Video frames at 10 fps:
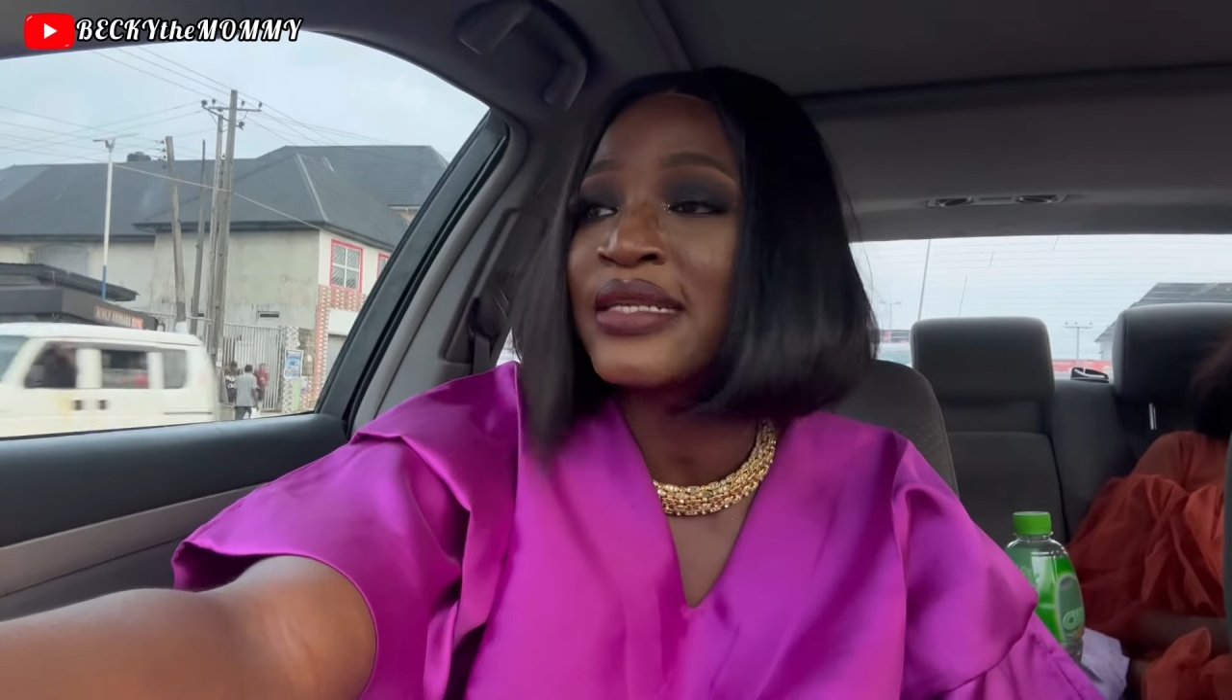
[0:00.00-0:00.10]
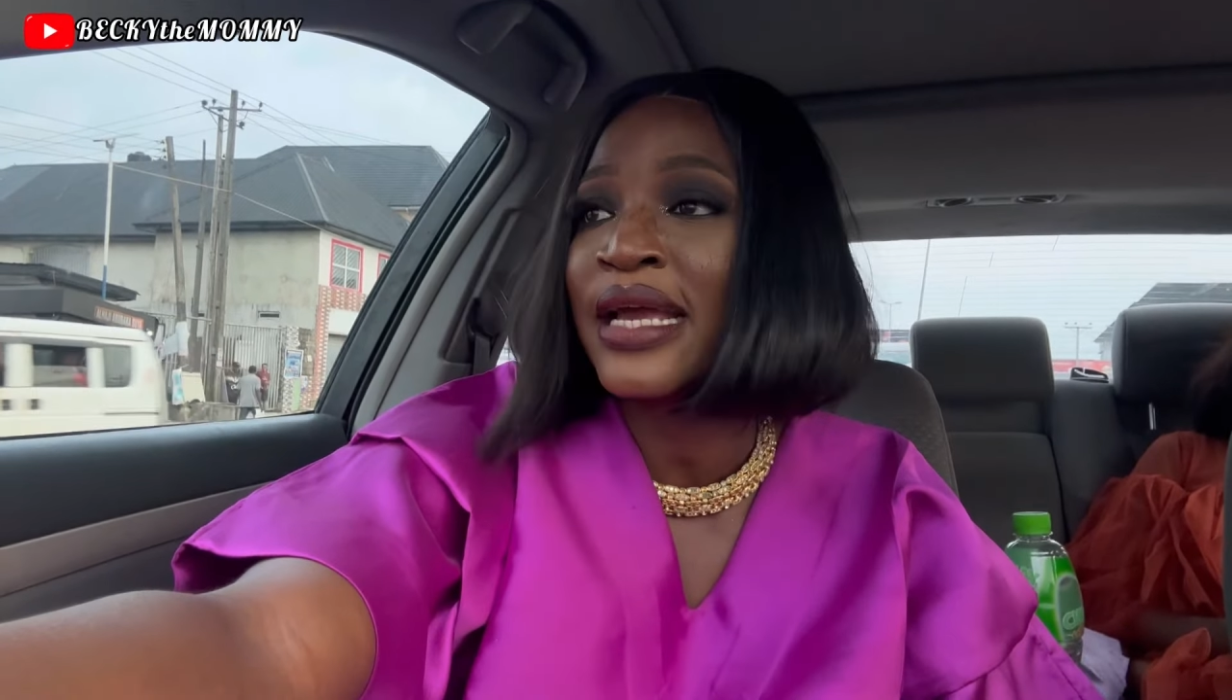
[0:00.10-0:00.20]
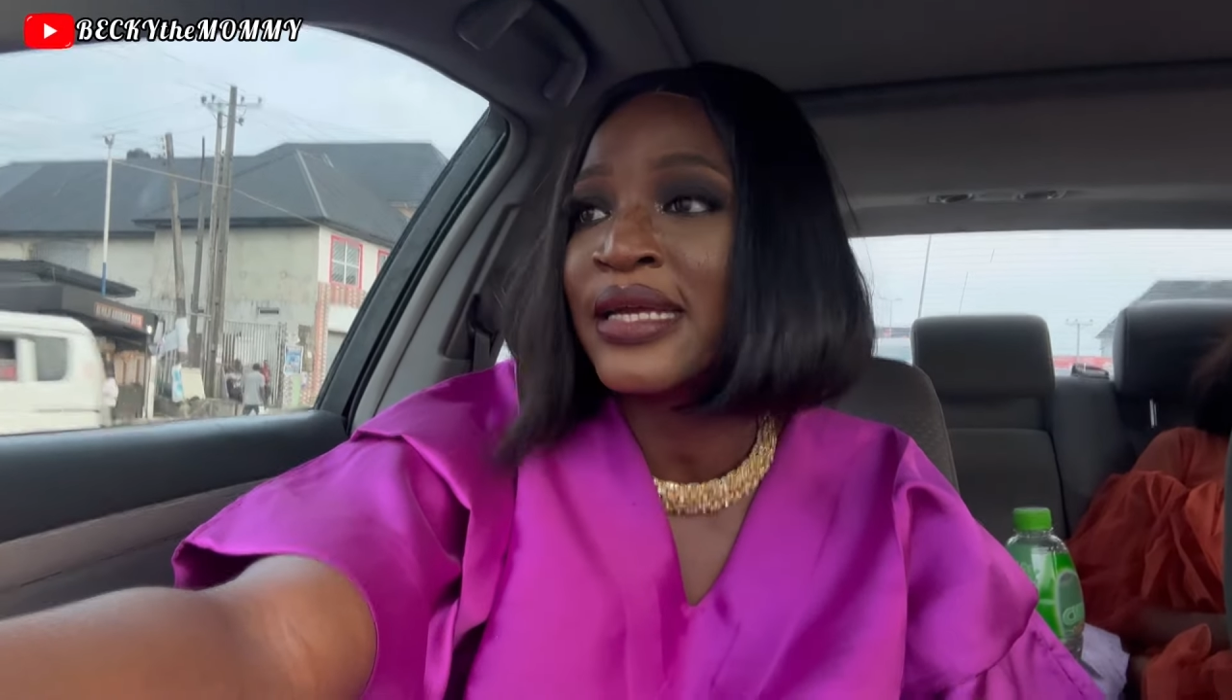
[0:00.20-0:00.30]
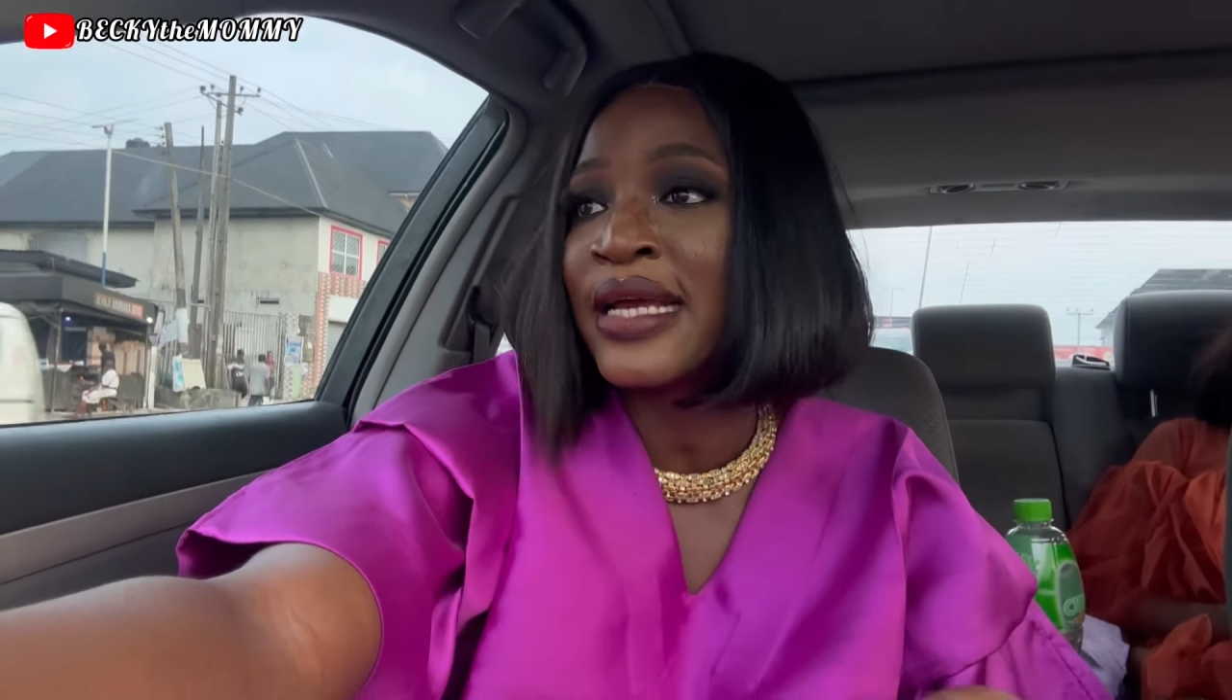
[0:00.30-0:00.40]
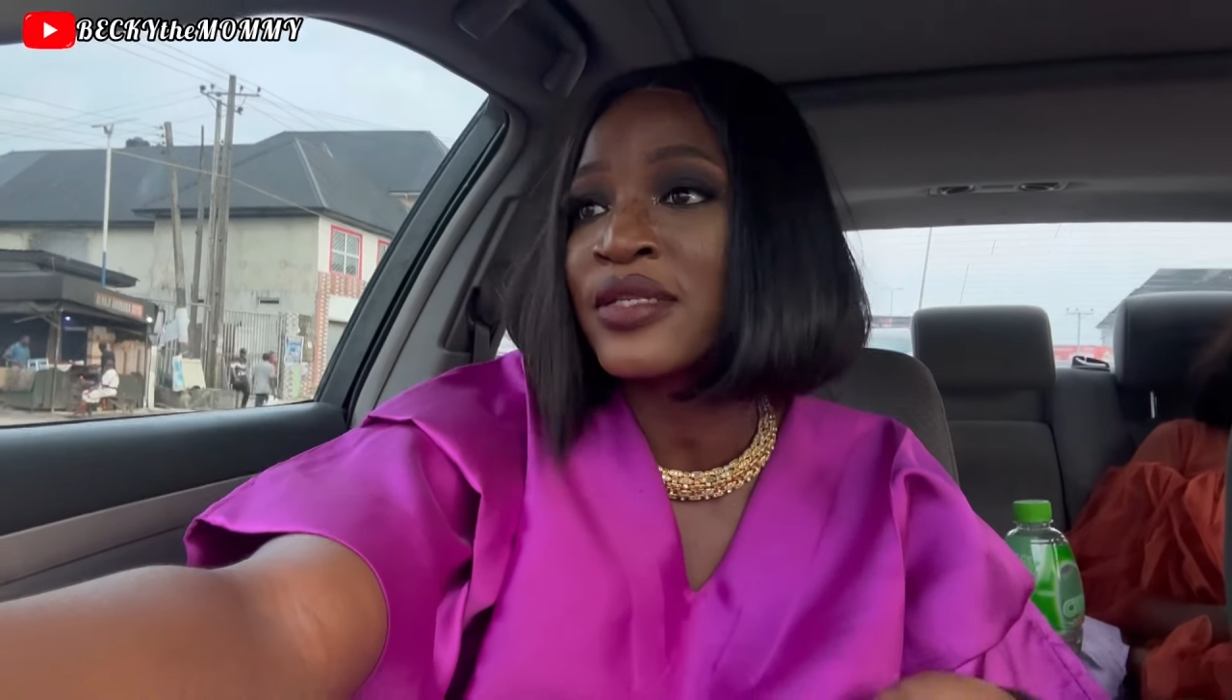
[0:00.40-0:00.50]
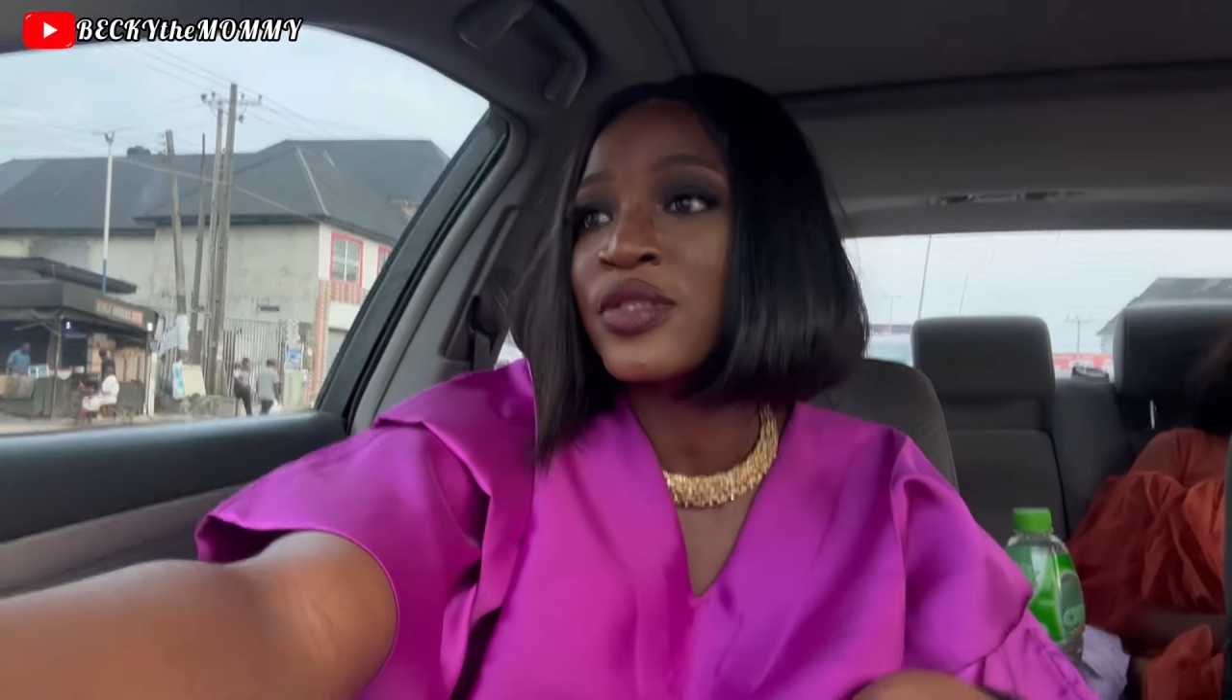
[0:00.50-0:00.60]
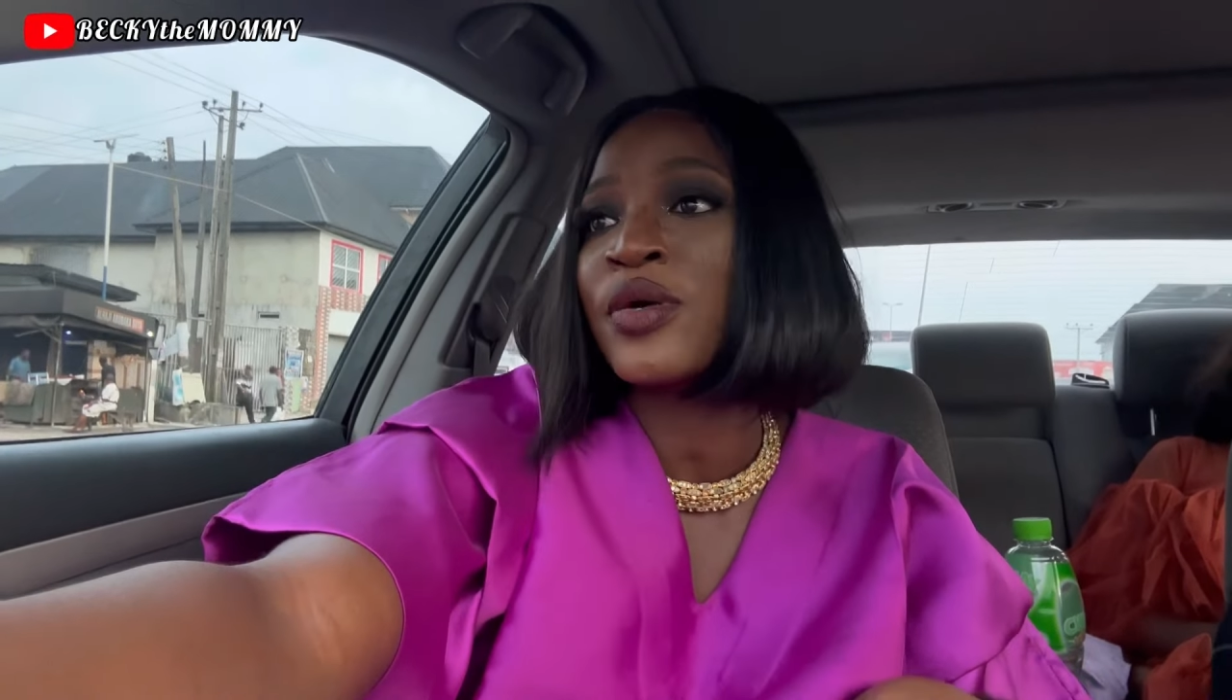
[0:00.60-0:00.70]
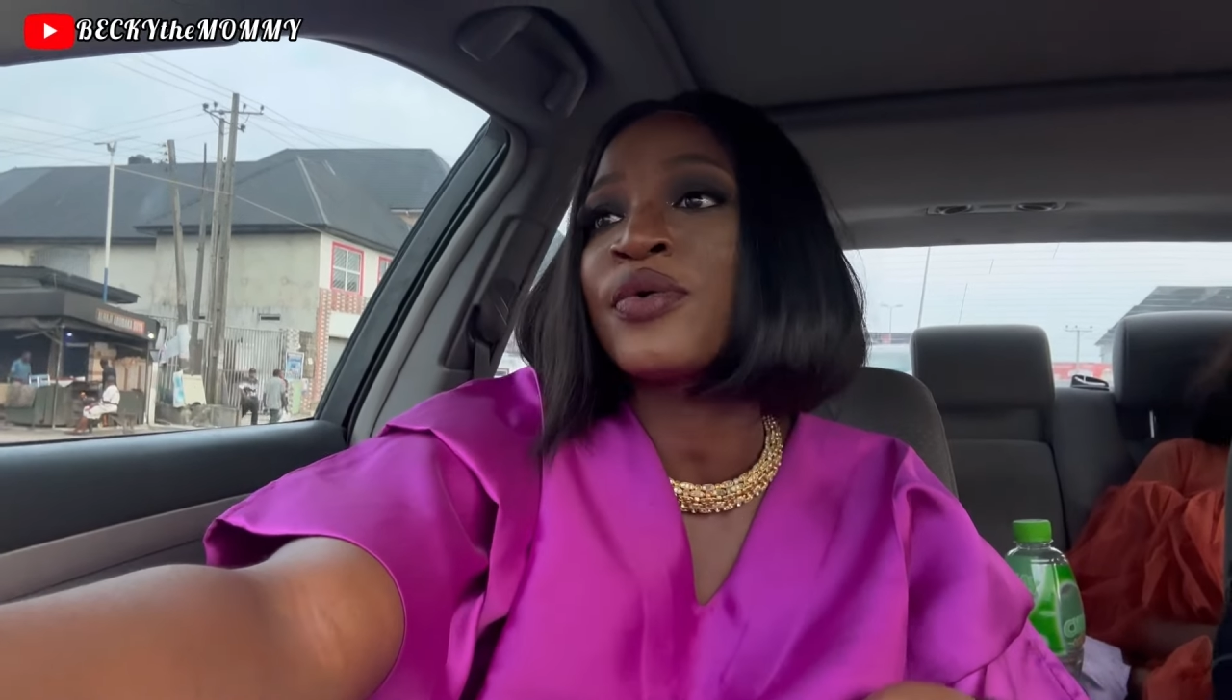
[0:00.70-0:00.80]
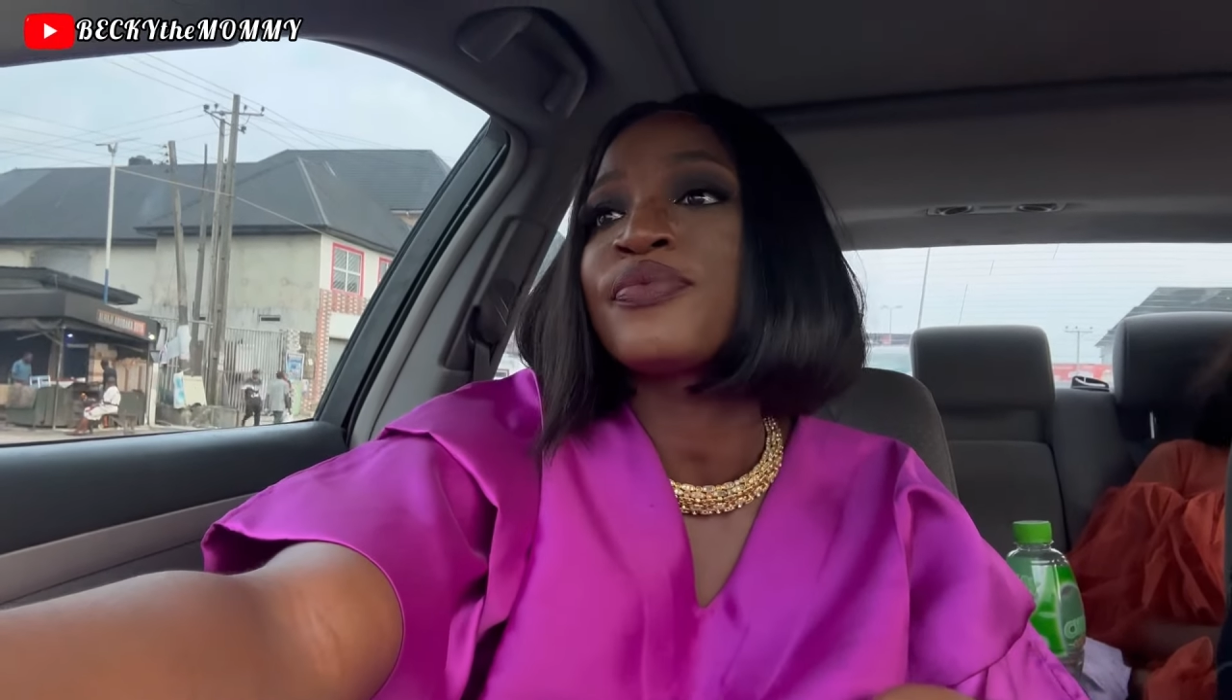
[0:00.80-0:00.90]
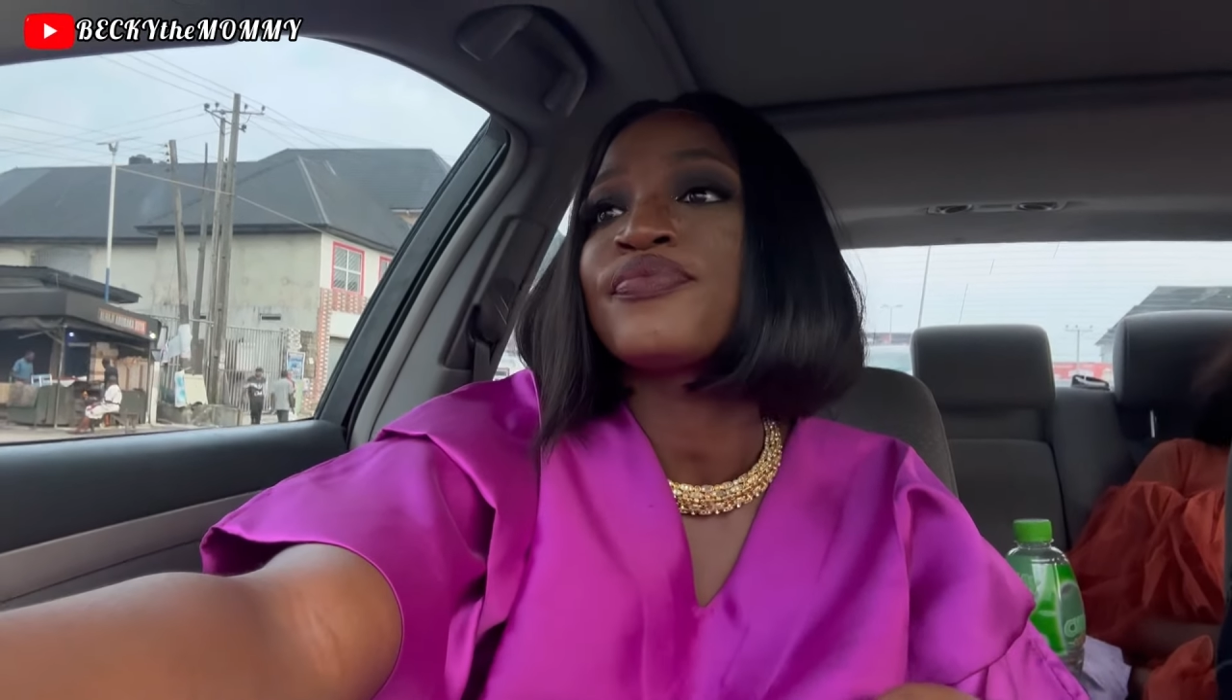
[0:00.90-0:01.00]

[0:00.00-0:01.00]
I guess. So